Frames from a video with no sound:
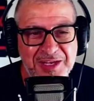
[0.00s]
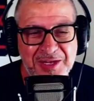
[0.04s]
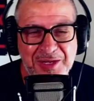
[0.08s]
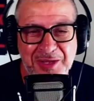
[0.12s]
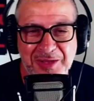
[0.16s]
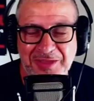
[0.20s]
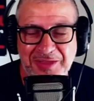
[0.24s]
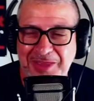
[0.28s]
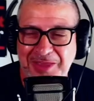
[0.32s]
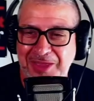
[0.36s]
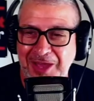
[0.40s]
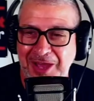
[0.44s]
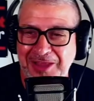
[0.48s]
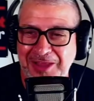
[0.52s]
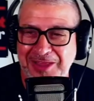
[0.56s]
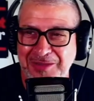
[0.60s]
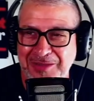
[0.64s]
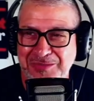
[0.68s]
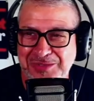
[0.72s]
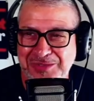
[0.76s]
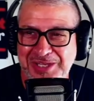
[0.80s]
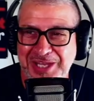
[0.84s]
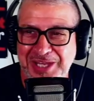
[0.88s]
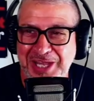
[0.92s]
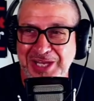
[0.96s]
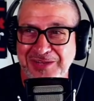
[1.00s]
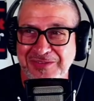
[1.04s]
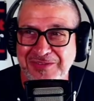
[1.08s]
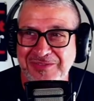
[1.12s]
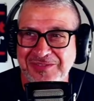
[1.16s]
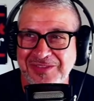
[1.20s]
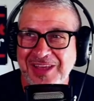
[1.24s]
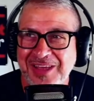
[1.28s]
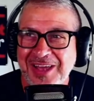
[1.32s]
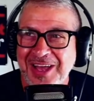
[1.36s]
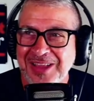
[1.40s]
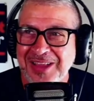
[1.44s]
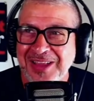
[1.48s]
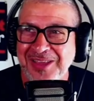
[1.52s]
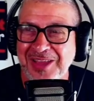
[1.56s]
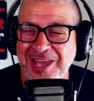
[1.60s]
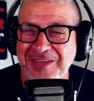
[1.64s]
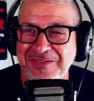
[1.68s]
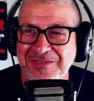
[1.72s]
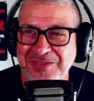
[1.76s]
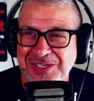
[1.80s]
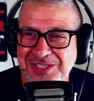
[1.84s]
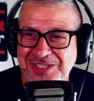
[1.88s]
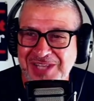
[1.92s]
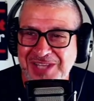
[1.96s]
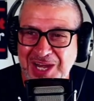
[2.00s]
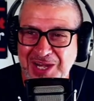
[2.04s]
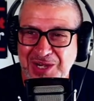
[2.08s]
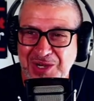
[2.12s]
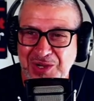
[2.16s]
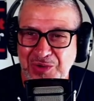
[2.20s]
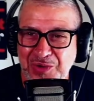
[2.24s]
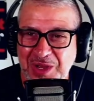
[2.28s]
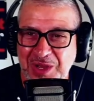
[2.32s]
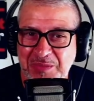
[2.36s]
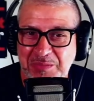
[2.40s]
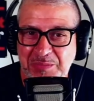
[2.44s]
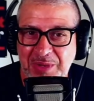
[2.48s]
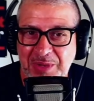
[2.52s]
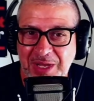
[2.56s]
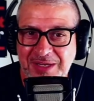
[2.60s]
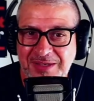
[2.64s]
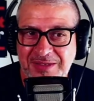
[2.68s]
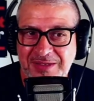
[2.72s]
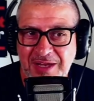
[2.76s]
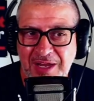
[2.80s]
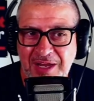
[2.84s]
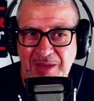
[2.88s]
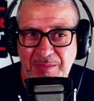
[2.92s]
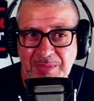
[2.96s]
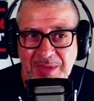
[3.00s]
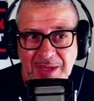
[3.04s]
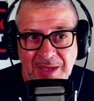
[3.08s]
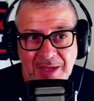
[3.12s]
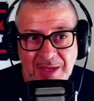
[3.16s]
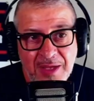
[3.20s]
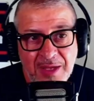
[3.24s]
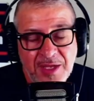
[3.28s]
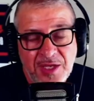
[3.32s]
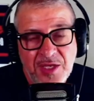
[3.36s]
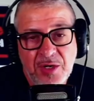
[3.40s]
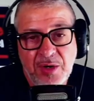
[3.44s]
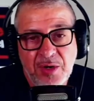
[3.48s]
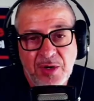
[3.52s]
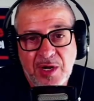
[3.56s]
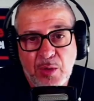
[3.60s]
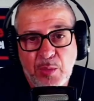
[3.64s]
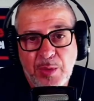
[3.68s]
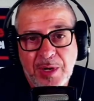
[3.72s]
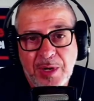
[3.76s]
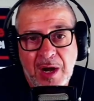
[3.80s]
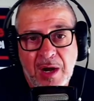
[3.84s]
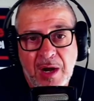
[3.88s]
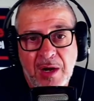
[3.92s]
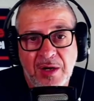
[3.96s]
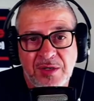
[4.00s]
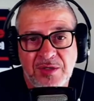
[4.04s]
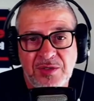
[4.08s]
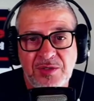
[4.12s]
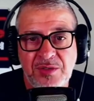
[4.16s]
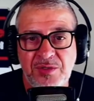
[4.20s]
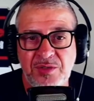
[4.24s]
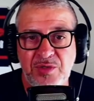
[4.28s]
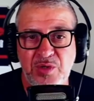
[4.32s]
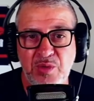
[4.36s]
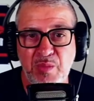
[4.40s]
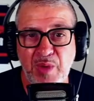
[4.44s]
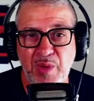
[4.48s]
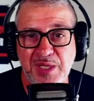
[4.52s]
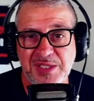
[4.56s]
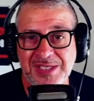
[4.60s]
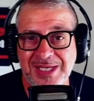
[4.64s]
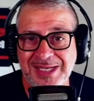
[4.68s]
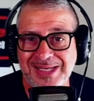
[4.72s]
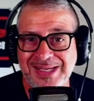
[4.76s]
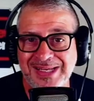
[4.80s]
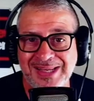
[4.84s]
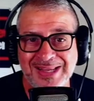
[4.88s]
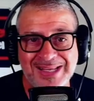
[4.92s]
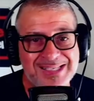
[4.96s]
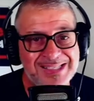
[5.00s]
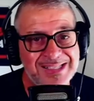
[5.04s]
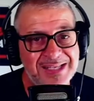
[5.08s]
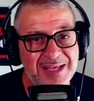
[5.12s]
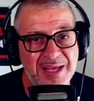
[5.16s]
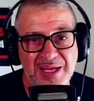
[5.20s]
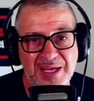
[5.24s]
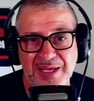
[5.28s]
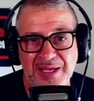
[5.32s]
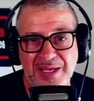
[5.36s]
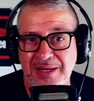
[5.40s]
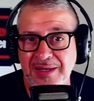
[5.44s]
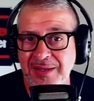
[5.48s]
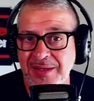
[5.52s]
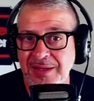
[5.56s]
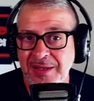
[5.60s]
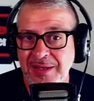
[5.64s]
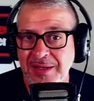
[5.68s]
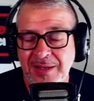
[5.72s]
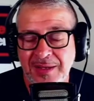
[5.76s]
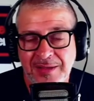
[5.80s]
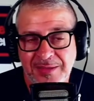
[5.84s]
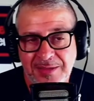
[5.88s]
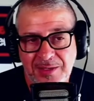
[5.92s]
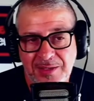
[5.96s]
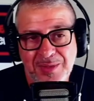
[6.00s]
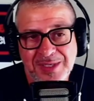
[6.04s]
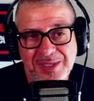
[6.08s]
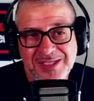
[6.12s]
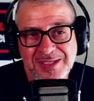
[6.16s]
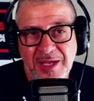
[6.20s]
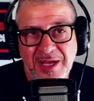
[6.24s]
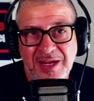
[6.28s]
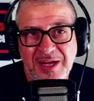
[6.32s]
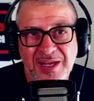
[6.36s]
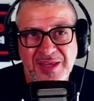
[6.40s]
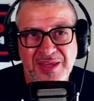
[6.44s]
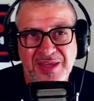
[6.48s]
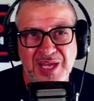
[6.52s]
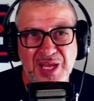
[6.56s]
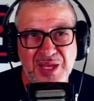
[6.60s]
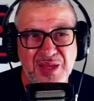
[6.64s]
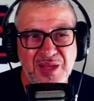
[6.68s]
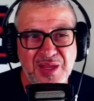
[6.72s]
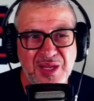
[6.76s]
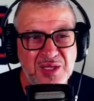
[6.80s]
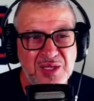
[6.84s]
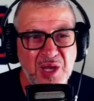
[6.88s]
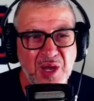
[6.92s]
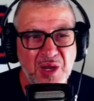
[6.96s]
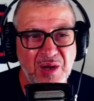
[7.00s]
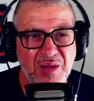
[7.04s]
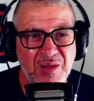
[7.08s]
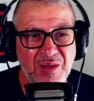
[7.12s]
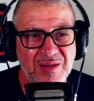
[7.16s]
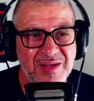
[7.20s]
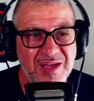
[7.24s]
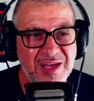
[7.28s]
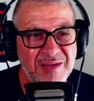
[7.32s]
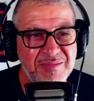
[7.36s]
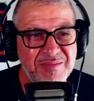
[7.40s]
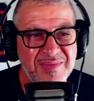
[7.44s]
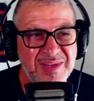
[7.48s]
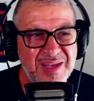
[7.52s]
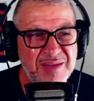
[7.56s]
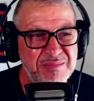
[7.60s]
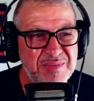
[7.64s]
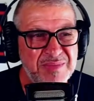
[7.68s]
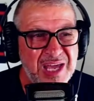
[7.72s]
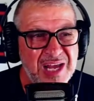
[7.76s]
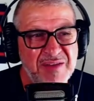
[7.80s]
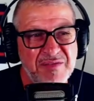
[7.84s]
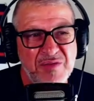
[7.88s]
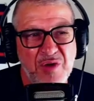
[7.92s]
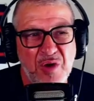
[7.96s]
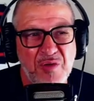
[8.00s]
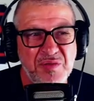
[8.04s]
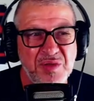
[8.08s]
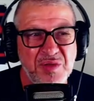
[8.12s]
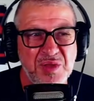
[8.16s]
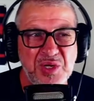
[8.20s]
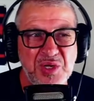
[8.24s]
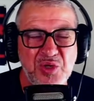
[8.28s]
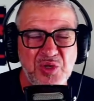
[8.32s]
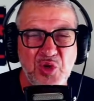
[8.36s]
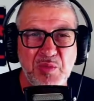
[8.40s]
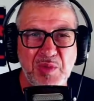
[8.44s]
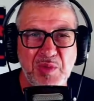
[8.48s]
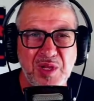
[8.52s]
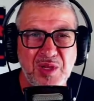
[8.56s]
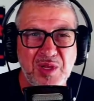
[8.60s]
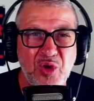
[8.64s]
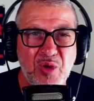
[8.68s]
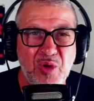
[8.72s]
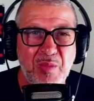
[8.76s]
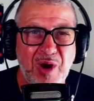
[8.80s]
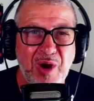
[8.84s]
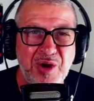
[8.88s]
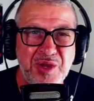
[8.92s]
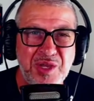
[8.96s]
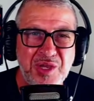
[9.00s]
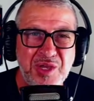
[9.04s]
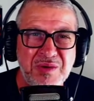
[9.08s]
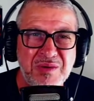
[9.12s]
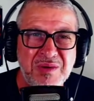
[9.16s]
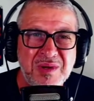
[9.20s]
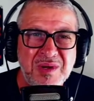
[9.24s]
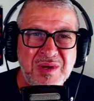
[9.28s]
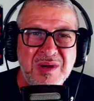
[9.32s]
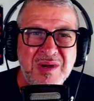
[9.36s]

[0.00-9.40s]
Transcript: They thought it was the end of life as they knew it. But, you know, here we are 2 months into this thing, and there is light at the end of the tunnel. I'm kind of over the doom and gloom, aren't you?